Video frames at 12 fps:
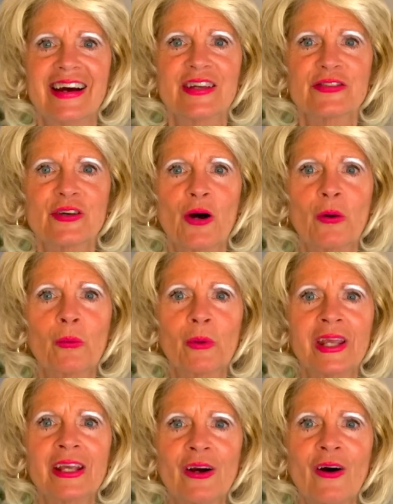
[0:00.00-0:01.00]
So
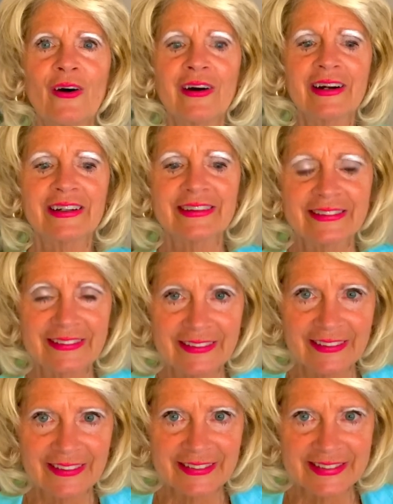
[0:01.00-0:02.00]
we are,
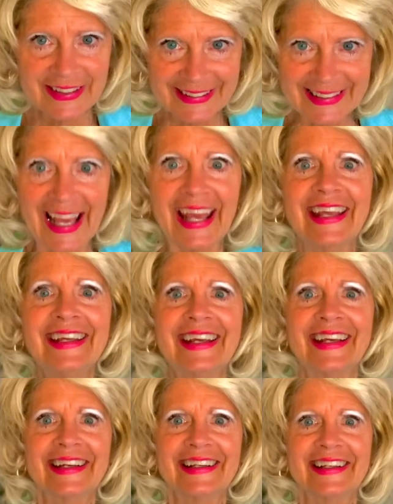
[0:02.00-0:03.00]
today
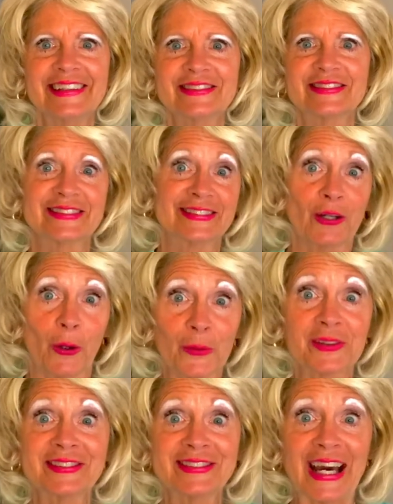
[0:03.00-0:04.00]
is
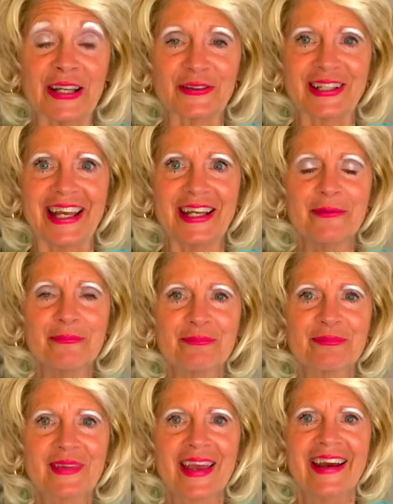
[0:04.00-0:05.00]
Holy Saturday,
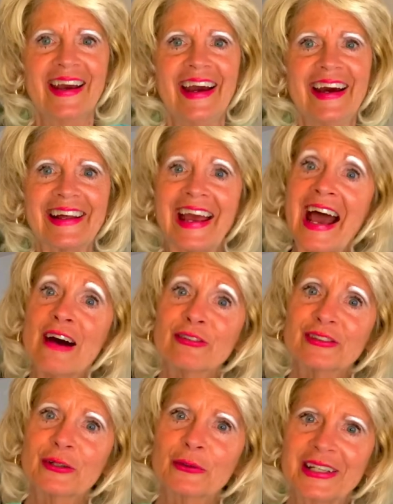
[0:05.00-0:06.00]
and I have a
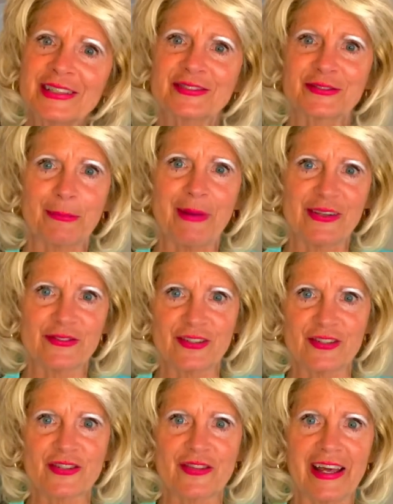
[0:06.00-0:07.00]
little Easter
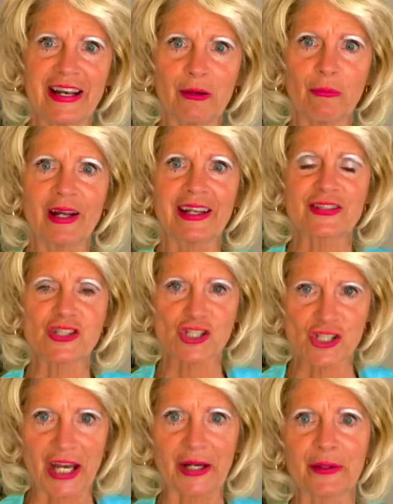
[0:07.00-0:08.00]
message that I want to
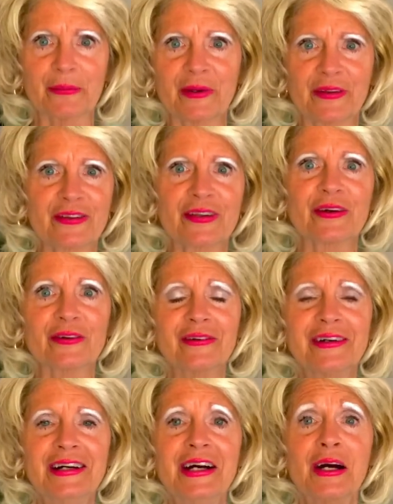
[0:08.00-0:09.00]
share with you.
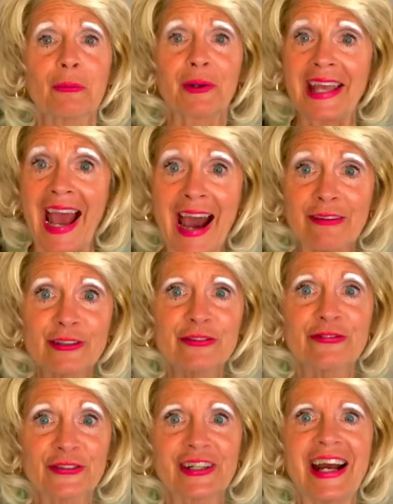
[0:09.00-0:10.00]
We haven't
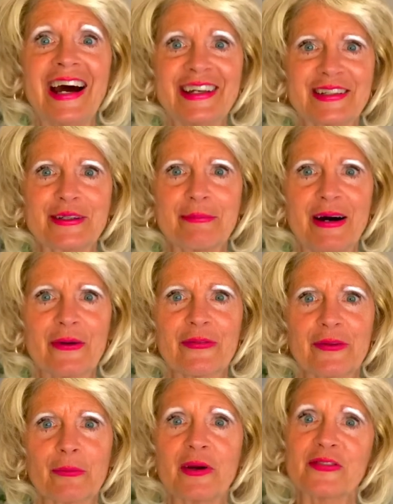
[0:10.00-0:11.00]
forgotten about
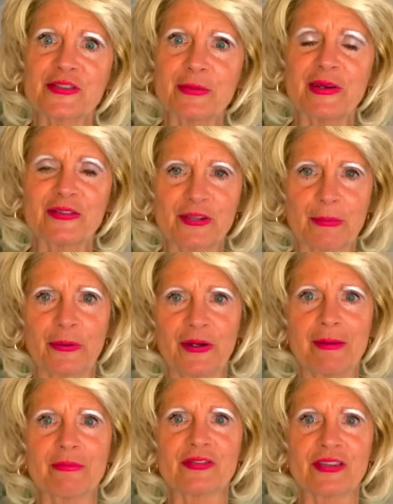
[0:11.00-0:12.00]
the Wisdom is
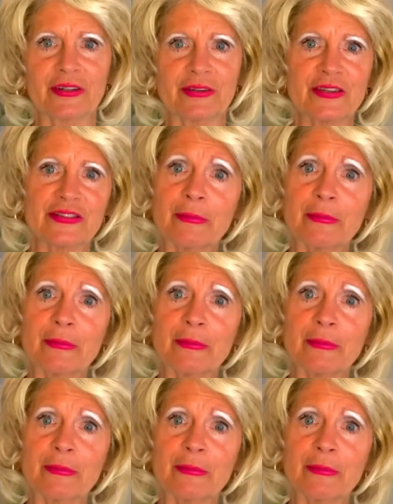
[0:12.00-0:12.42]
Supreme series.